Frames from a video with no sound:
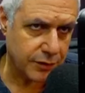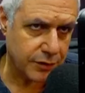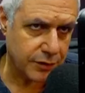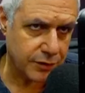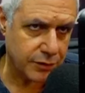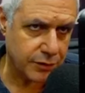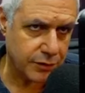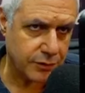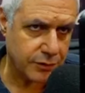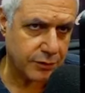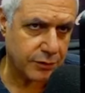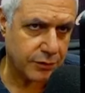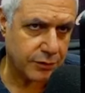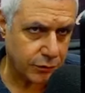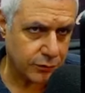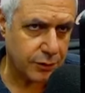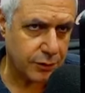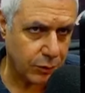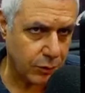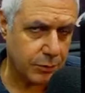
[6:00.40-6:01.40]
across the
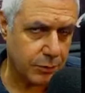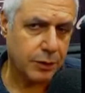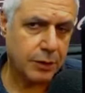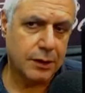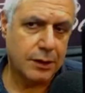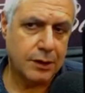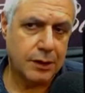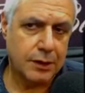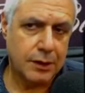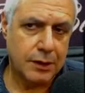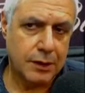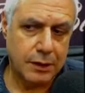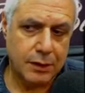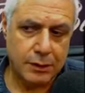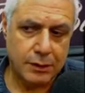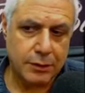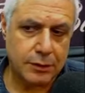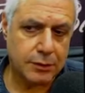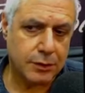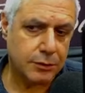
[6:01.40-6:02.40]
globe
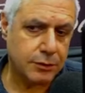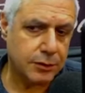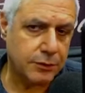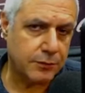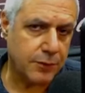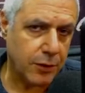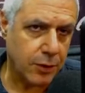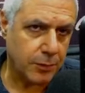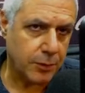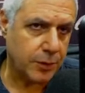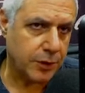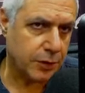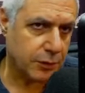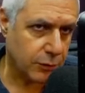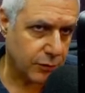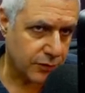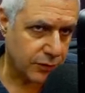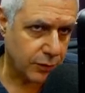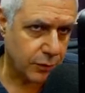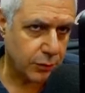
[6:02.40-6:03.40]
that are developing
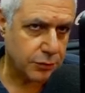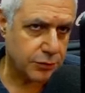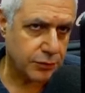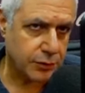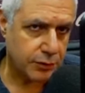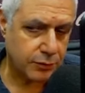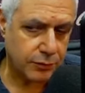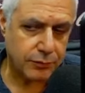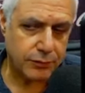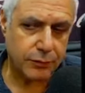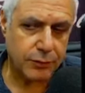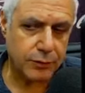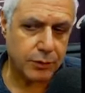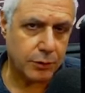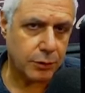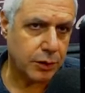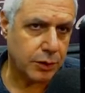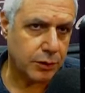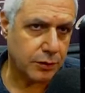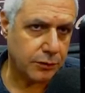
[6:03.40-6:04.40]
new solutions for the
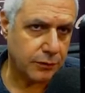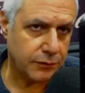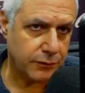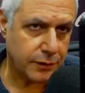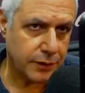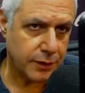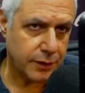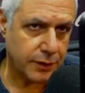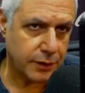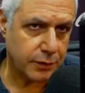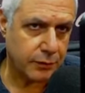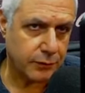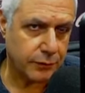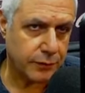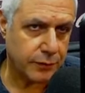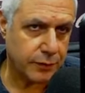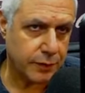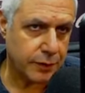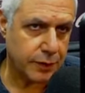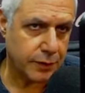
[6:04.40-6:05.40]
world of
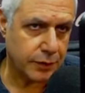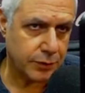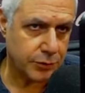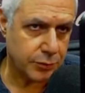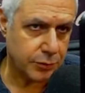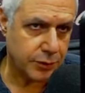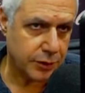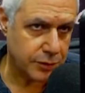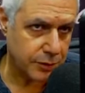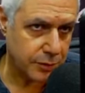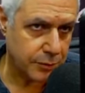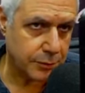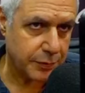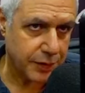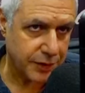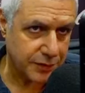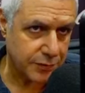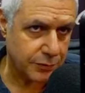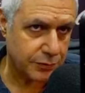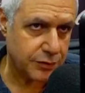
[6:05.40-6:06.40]
education
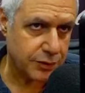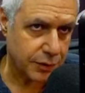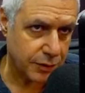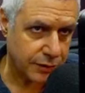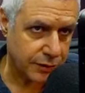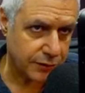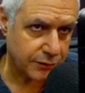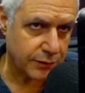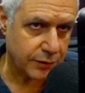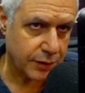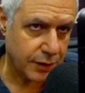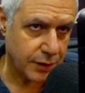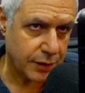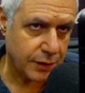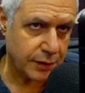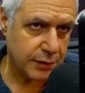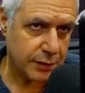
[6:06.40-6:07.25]
based on generative AI.